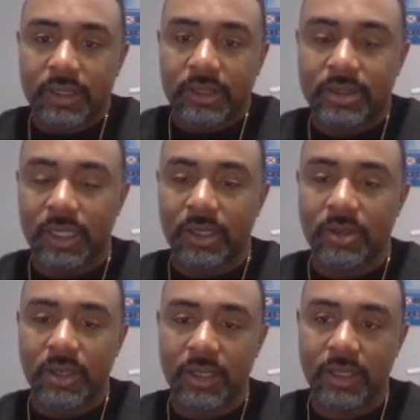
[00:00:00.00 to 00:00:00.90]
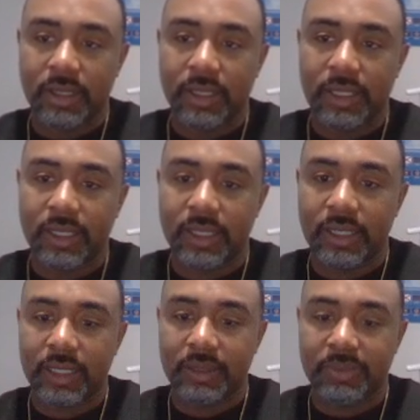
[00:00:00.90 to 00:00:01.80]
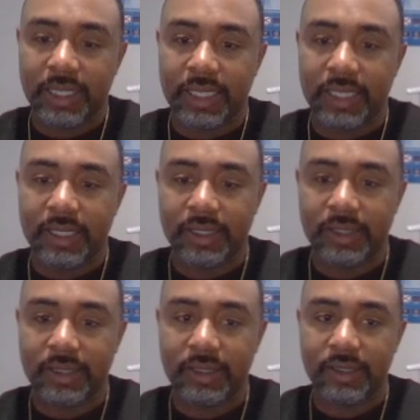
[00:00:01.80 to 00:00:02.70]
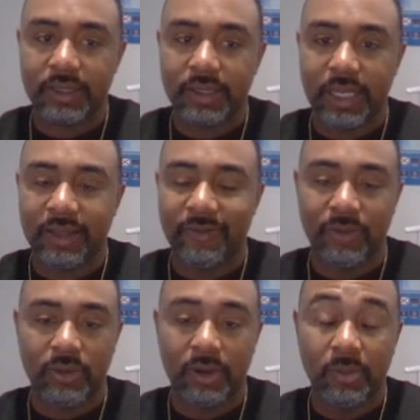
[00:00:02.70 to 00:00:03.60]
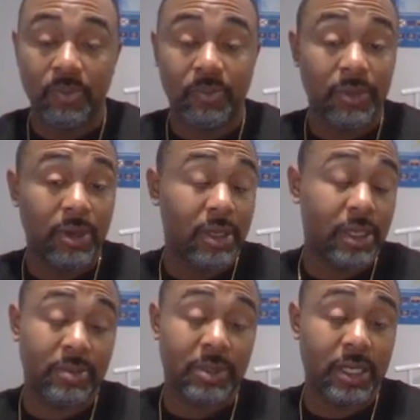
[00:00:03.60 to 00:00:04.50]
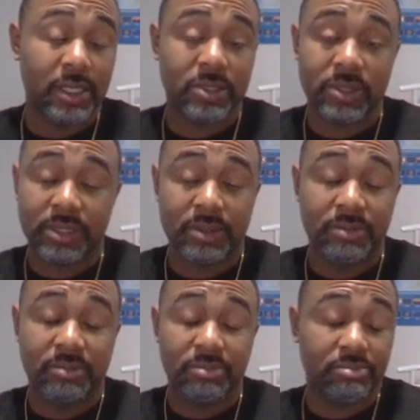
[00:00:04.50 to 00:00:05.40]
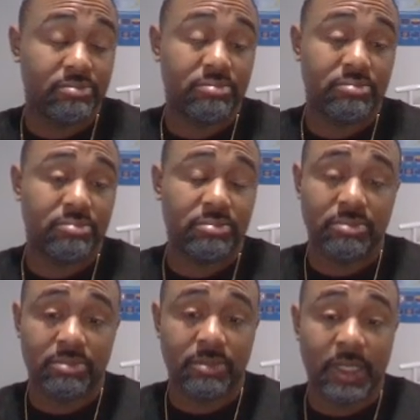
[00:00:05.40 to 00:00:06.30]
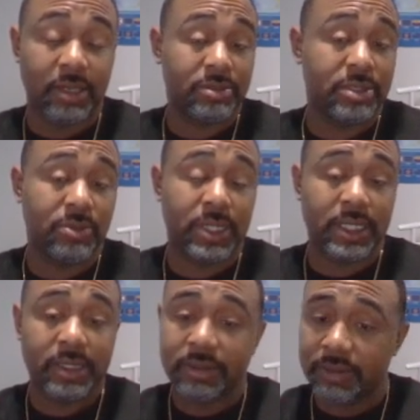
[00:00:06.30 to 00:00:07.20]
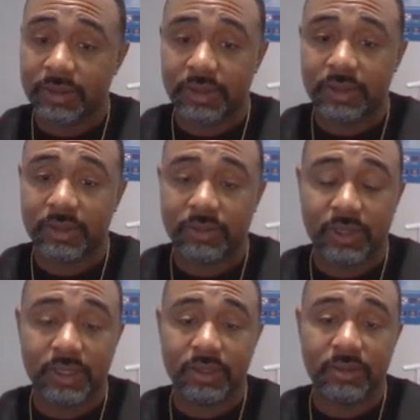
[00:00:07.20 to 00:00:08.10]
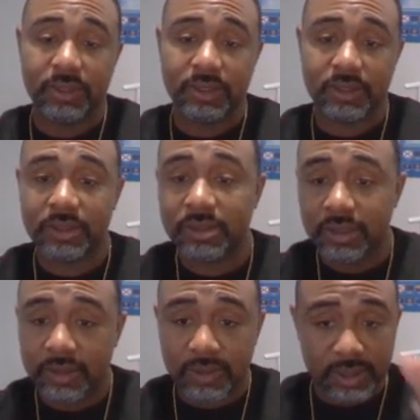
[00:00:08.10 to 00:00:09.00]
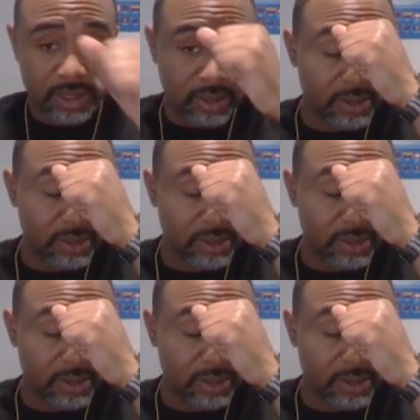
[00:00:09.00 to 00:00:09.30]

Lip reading: So he played A4, and to be honest with you, I don't see why. You know, there's really no reason. What's he going